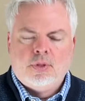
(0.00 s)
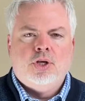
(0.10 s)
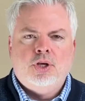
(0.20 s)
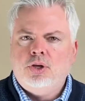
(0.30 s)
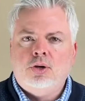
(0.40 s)

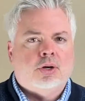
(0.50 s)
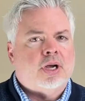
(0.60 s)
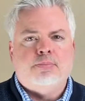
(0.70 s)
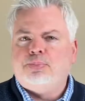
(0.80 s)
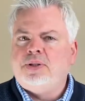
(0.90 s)
you're
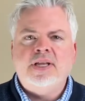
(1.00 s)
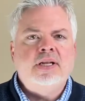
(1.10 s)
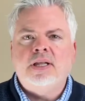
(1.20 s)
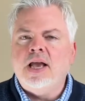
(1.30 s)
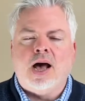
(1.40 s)

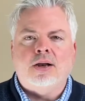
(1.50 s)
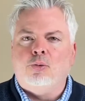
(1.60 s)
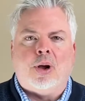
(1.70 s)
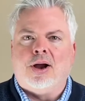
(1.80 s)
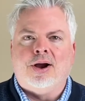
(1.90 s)
completely
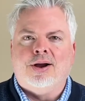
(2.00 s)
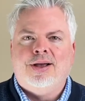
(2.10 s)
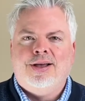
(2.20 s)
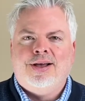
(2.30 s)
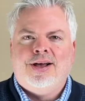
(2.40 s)
unaware
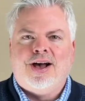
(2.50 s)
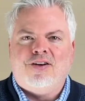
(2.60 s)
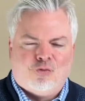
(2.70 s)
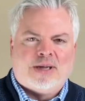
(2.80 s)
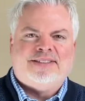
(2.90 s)
of
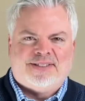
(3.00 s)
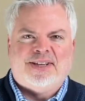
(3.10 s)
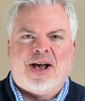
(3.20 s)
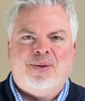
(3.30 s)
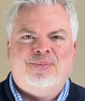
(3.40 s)
what's to
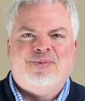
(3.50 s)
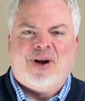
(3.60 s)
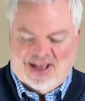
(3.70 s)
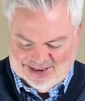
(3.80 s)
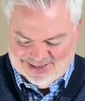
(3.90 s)
come,
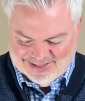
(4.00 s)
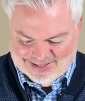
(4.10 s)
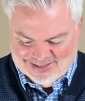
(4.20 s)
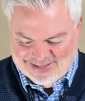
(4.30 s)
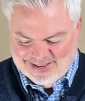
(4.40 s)
right?
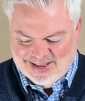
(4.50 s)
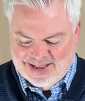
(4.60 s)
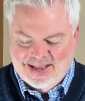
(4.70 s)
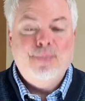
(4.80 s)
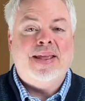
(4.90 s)

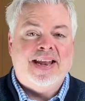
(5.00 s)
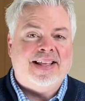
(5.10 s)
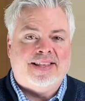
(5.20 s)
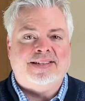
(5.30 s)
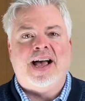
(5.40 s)
I mean, at the
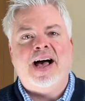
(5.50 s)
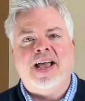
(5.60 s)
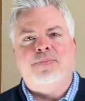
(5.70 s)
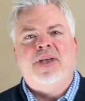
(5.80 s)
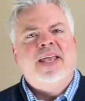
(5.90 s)

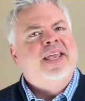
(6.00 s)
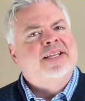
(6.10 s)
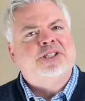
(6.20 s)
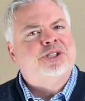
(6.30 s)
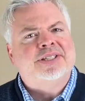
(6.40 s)
time, it's
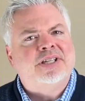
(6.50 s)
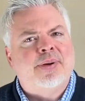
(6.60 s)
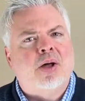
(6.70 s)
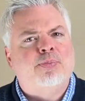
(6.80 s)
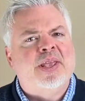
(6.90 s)
just
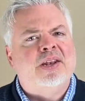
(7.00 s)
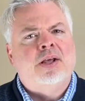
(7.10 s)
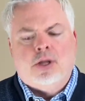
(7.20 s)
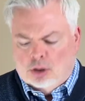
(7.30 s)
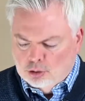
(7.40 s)
about being
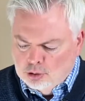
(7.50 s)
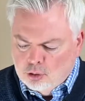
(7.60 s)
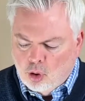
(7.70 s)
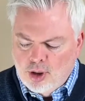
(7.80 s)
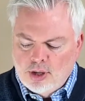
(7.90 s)

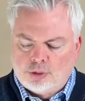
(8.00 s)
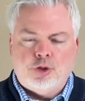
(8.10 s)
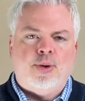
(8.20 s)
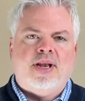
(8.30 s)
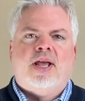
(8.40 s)
loyal,
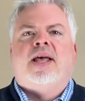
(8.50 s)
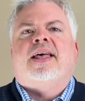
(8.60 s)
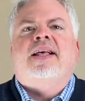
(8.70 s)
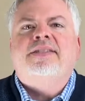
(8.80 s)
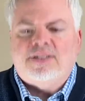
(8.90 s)
doing
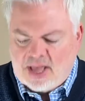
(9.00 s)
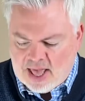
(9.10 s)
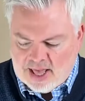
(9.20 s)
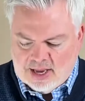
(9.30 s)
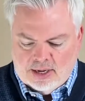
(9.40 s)

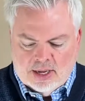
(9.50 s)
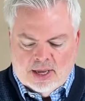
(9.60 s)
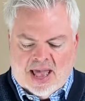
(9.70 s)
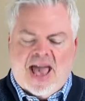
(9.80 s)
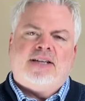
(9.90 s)
chesed,
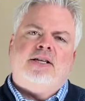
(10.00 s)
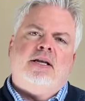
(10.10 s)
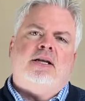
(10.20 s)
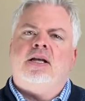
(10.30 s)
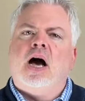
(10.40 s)
acting
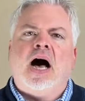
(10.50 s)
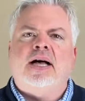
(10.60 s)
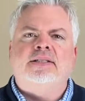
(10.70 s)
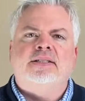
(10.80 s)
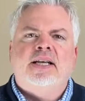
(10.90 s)
in
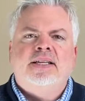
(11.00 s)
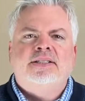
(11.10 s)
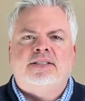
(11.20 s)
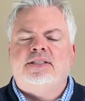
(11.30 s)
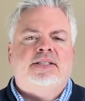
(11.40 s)
God's
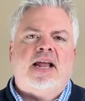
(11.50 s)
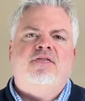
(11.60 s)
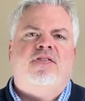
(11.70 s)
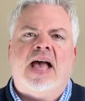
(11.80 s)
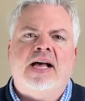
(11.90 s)

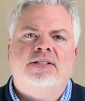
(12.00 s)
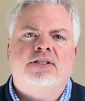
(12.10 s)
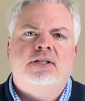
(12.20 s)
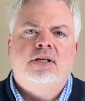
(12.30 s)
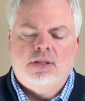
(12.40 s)
steadfast
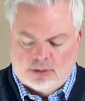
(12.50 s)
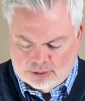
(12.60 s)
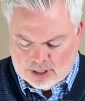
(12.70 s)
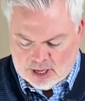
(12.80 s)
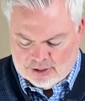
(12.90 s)

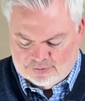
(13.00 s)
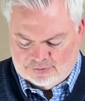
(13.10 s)
love.